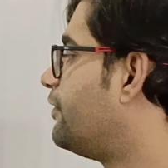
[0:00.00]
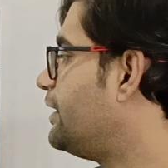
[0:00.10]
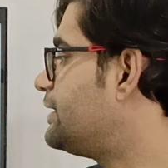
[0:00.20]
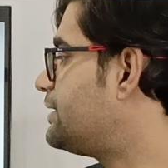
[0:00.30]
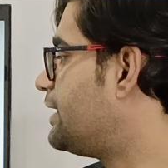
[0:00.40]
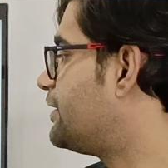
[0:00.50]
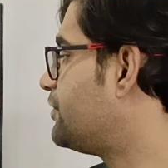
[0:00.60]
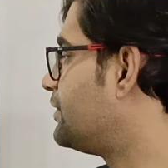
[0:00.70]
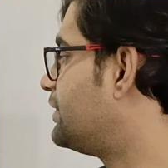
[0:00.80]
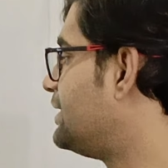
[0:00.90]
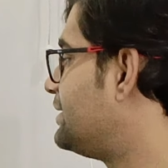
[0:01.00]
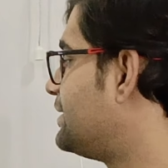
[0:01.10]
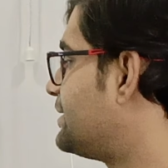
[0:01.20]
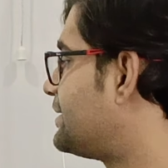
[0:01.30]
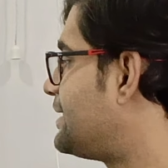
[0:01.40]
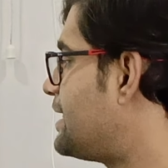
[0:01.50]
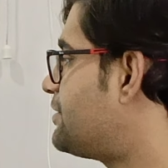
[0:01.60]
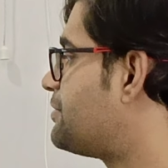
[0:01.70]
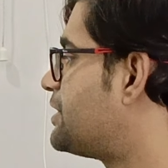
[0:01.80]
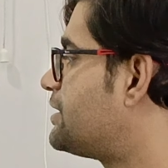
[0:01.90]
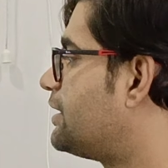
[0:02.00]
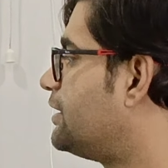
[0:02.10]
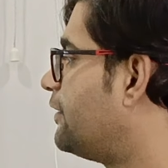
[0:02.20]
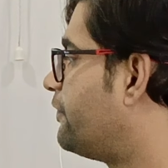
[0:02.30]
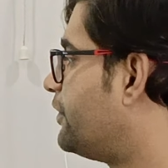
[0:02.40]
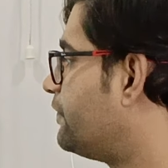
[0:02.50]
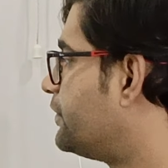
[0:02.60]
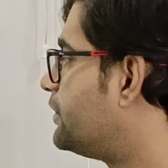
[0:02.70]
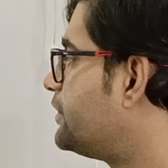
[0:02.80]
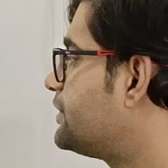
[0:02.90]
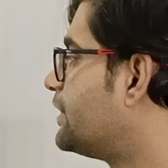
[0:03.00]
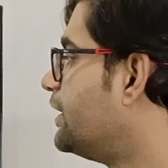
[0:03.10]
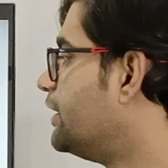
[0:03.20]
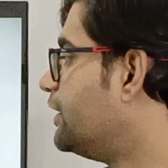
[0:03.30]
Restate your thesis statement in different words.